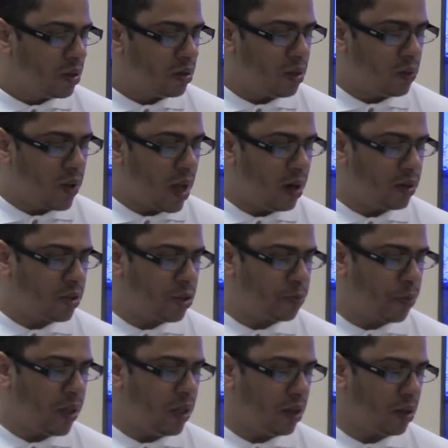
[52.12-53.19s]
The
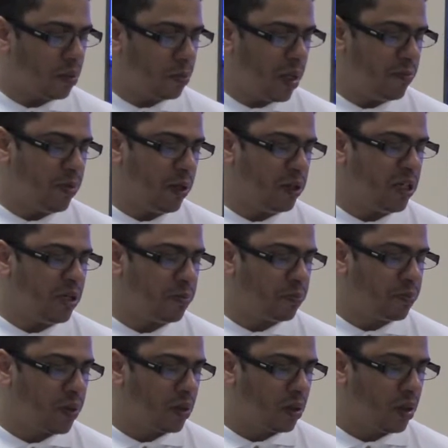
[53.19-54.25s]
wellspring may be deep,
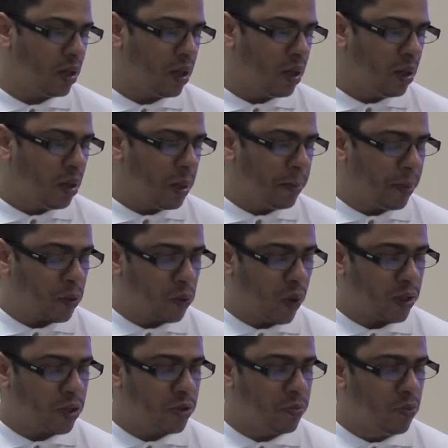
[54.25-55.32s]
but
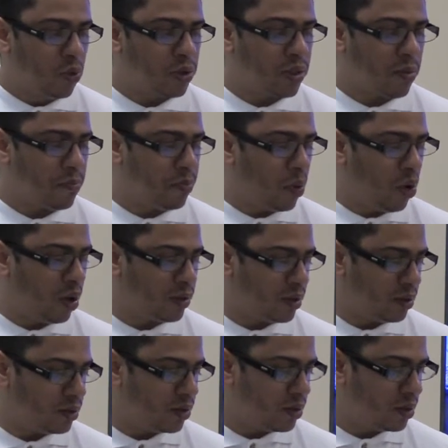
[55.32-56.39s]
what's most
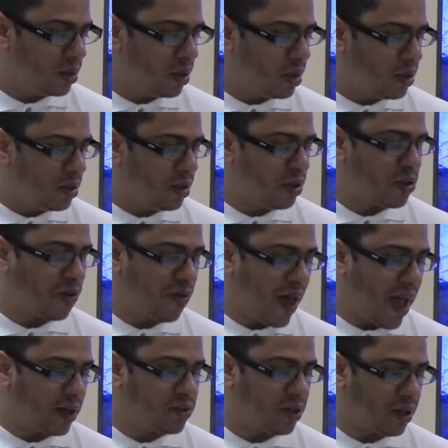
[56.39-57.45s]
important is
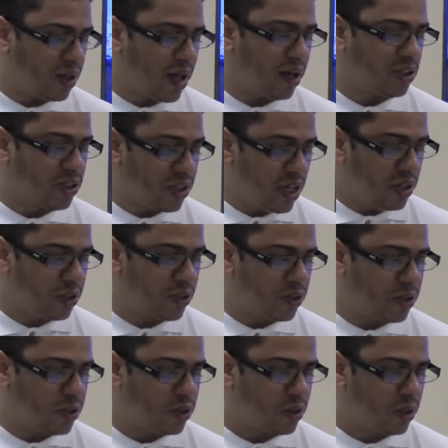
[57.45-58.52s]
that He
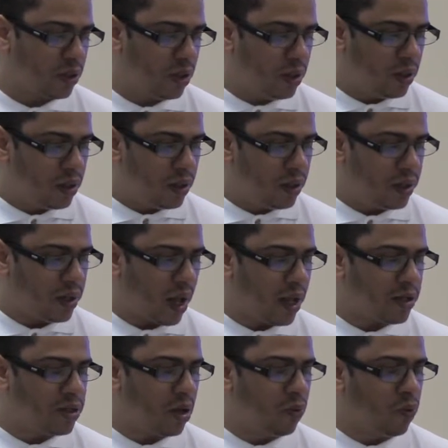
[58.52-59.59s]
exists and
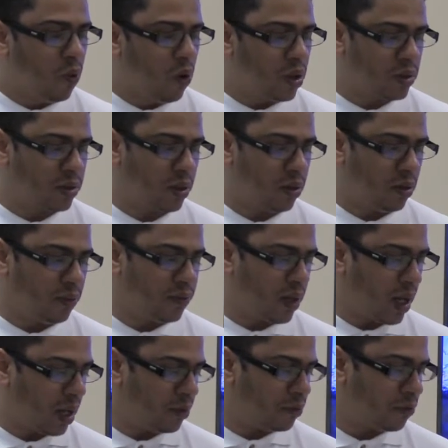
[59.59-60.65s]
has the water of
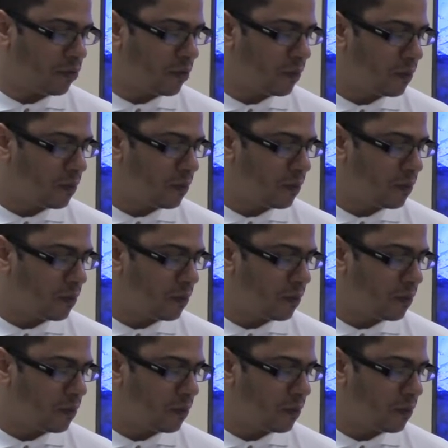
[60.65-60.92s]
life.